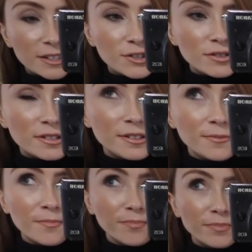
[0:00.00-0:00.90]
it just,
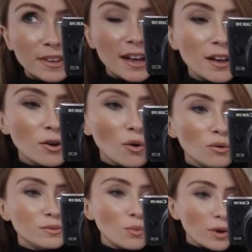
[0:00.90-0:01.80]
like it
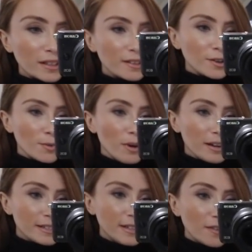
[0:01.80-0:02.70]
goes with your
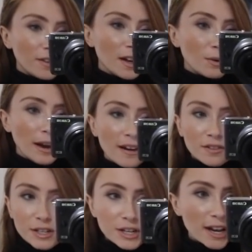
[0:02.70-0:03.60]
body. I feel like
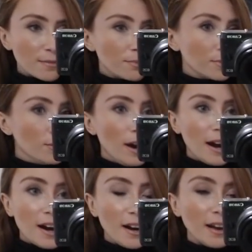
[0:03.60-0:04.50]
whatever shape you
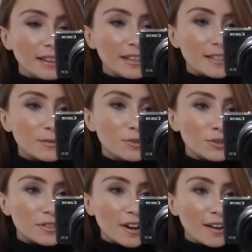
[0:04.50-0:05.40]
are, like this
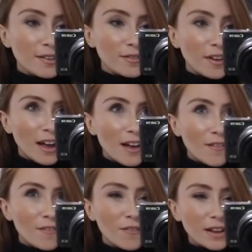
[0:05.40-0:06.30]
just kind of
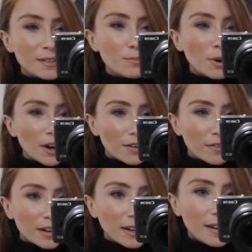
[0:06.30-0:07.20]
fits
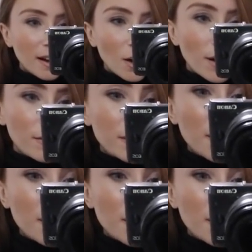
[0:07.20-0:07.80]
perfectly however